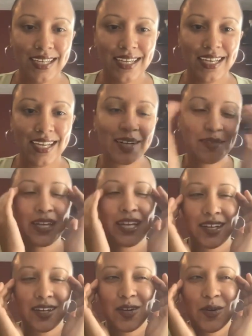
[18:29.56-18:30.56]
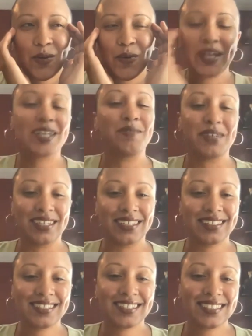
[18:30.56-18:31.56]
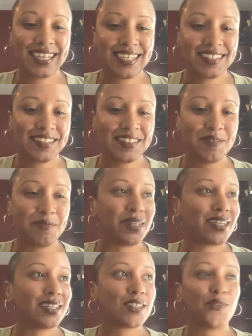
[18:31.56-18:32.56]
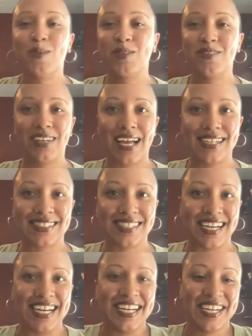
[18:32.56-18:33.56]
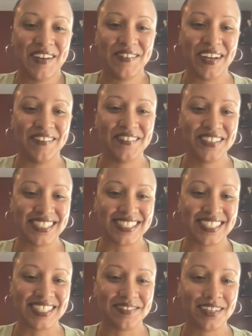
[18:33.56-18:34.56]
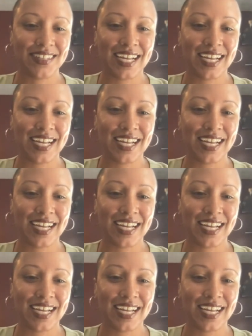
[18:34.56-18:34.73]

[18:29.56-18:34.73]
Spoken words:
And I'm like, wait a minute, this is like the biggest form of gaslighting I've ever seen in my